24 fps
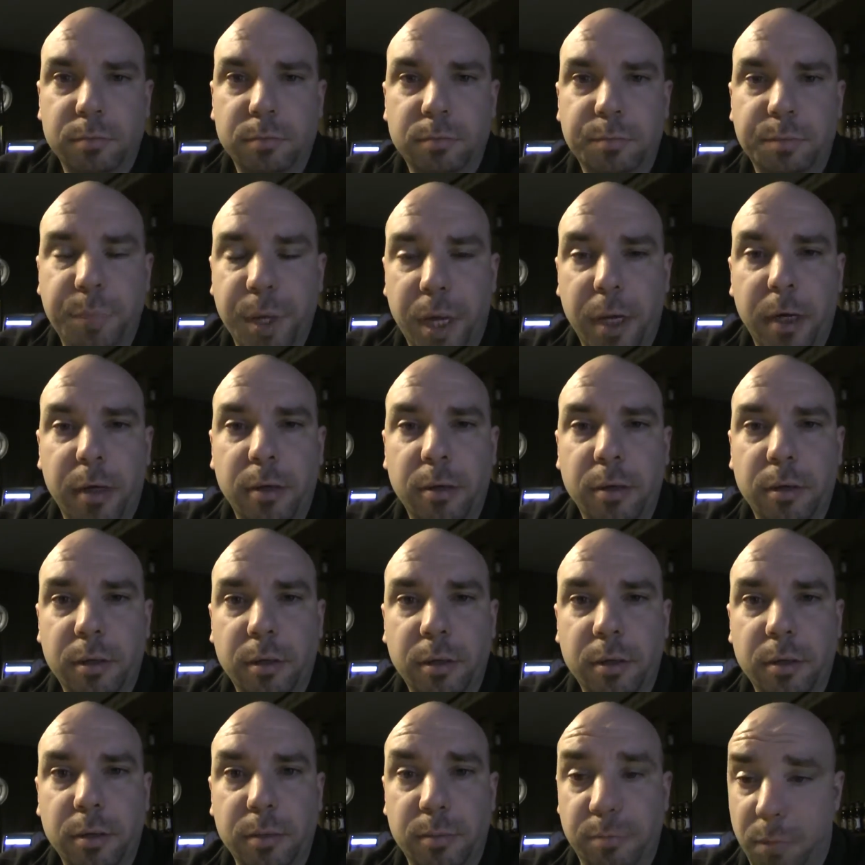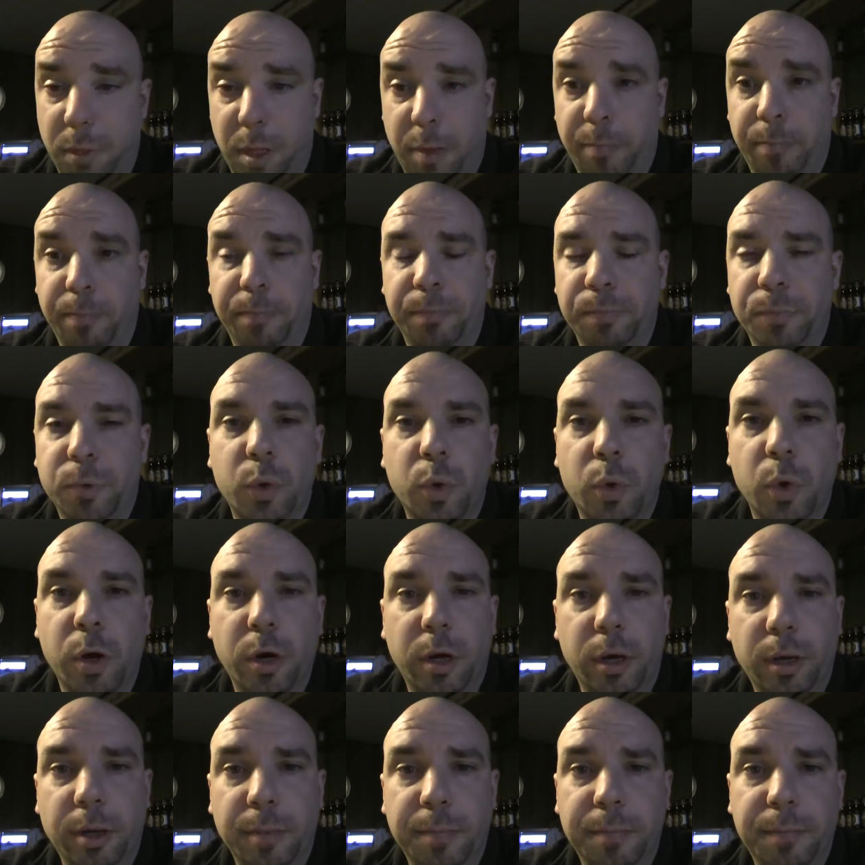But I'm going
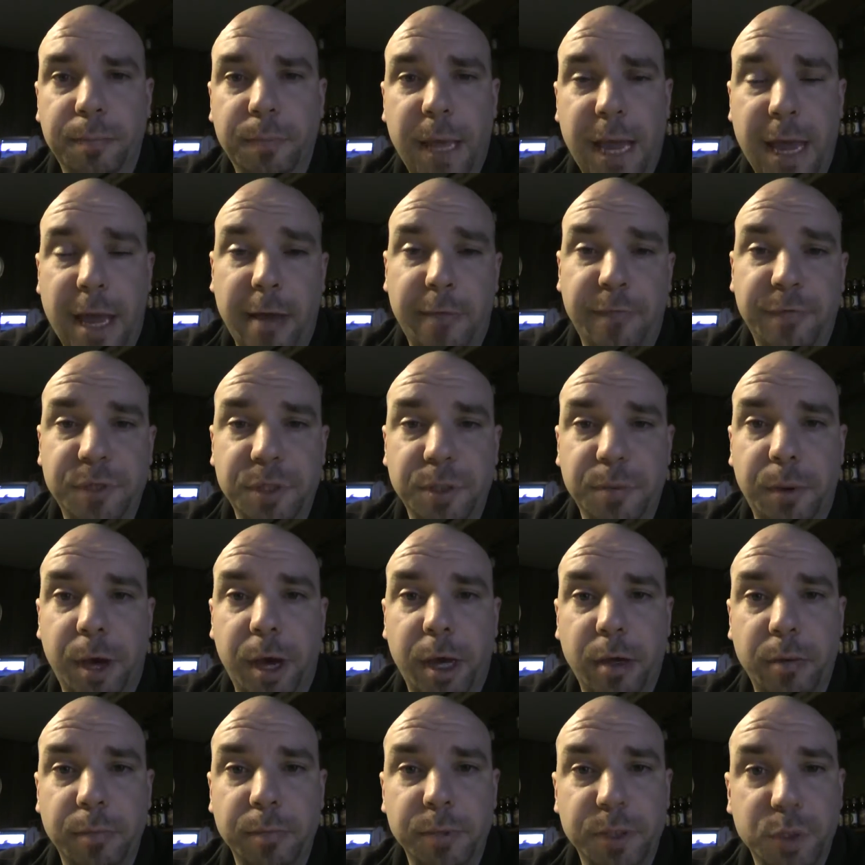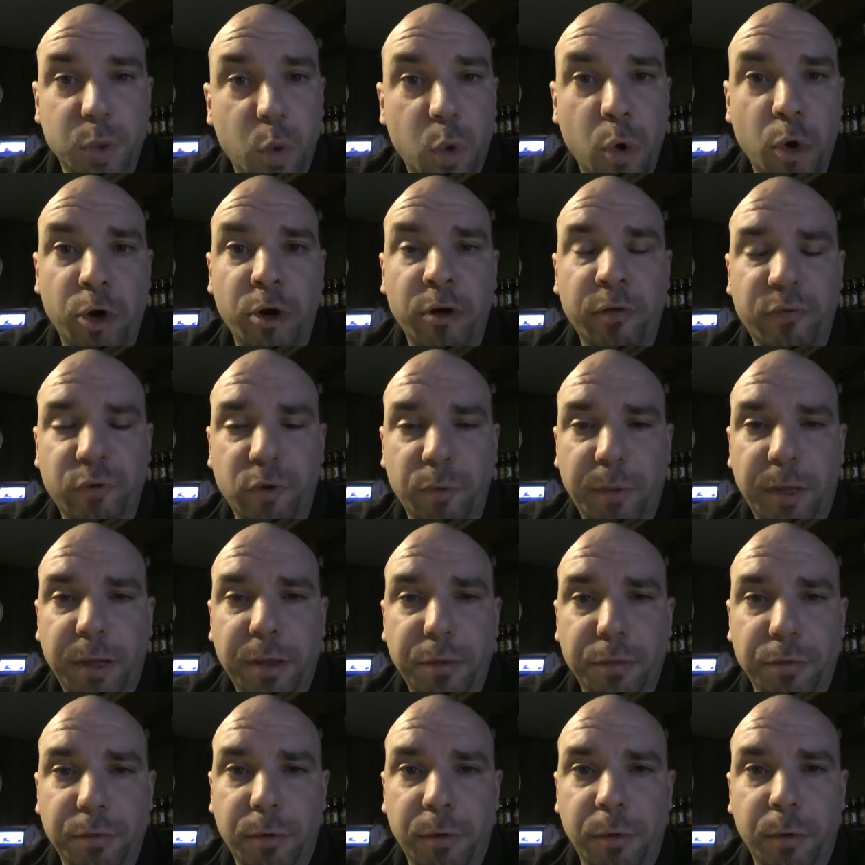to have some items ordered for me
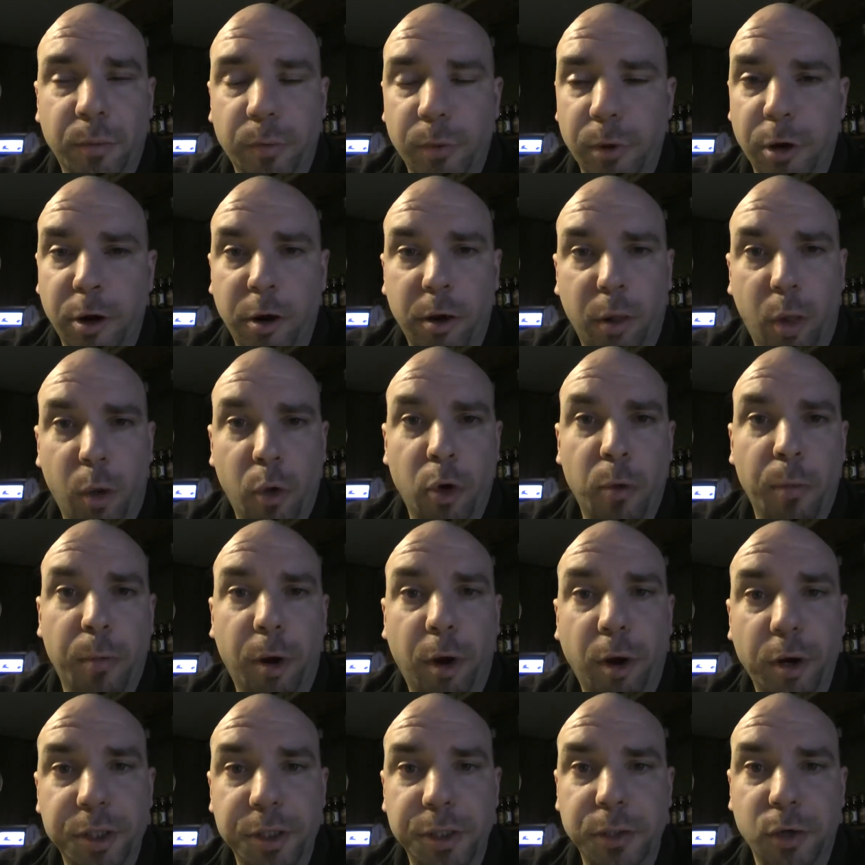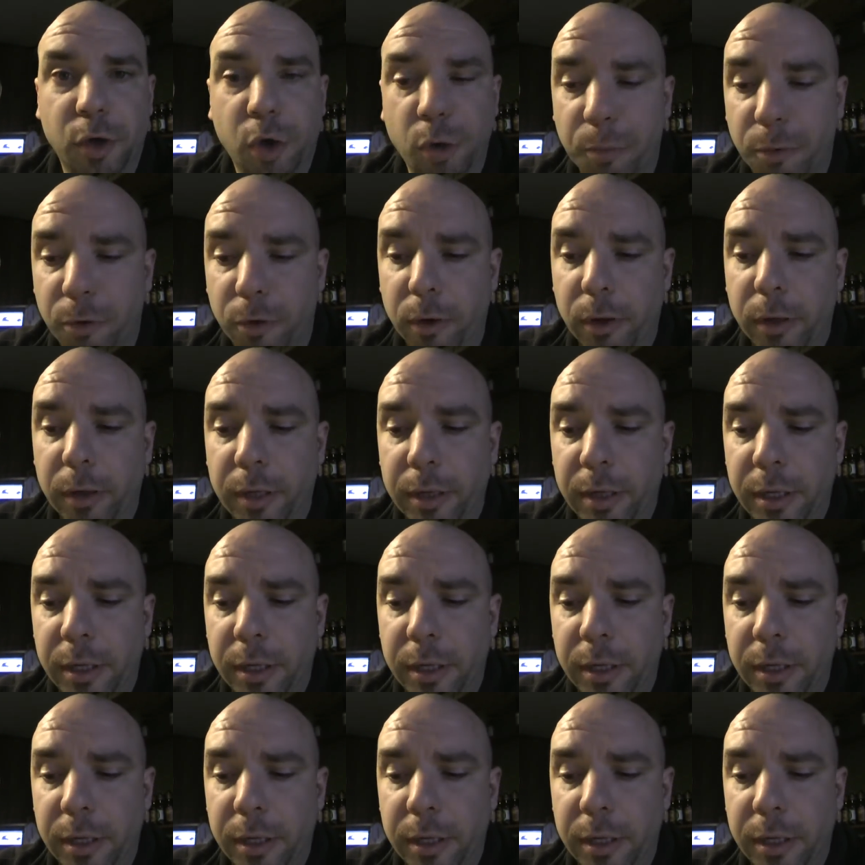through our local Barnes & Noble.